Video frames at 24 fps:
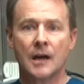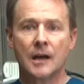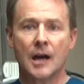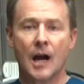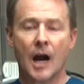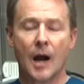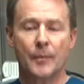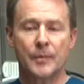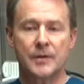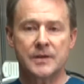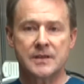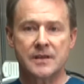
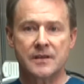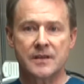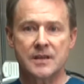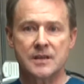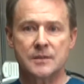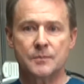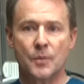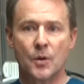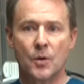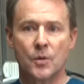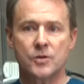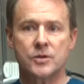Copies of
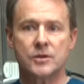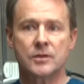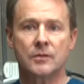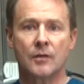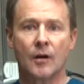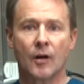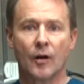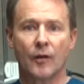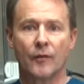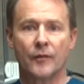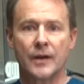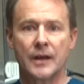this
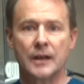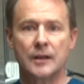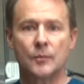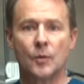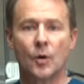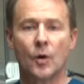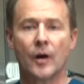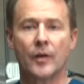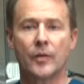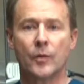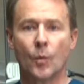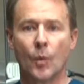poster are
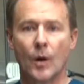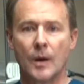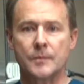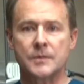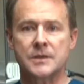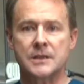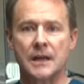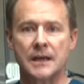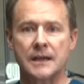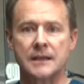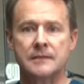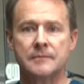available on the
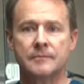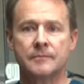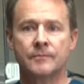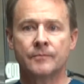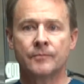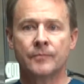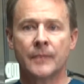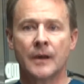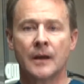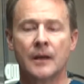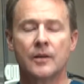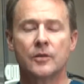website.
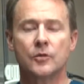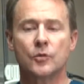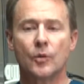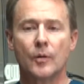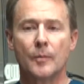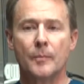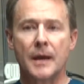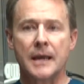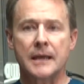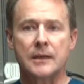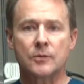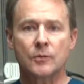The
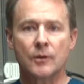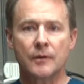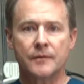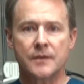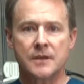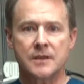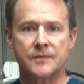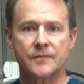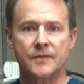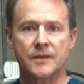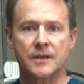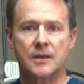remainder of
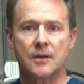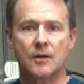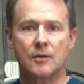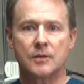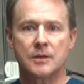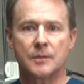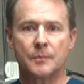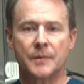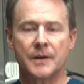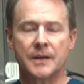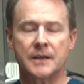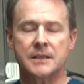this video
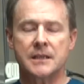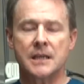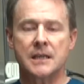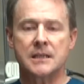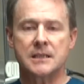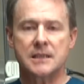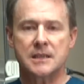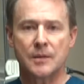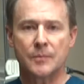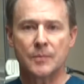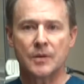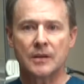depicts
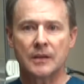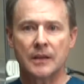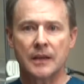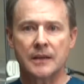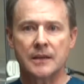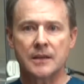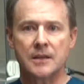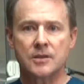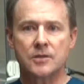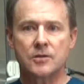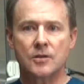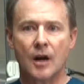a
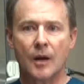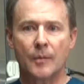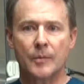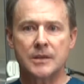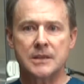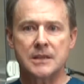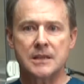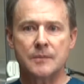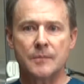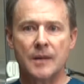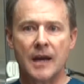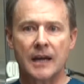simulated trauma
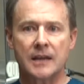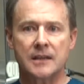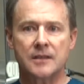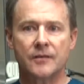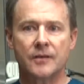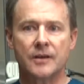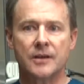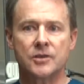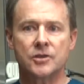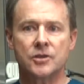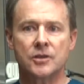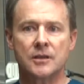team
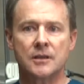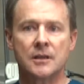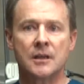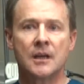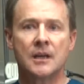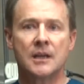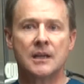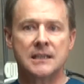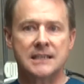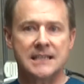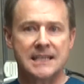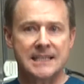activation
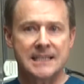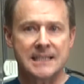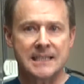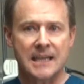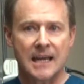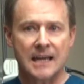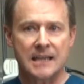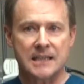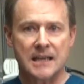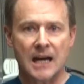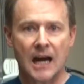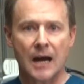
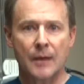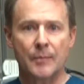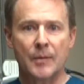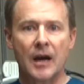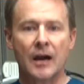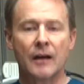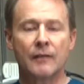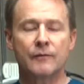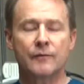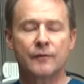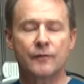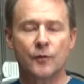TTA
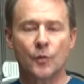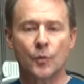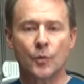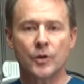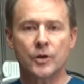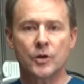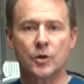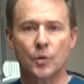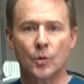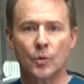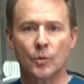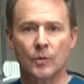timeout
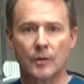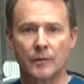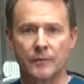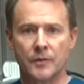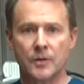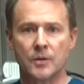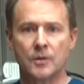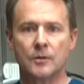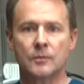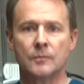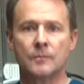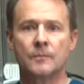for your
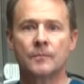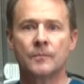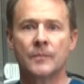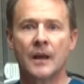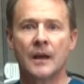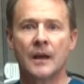review.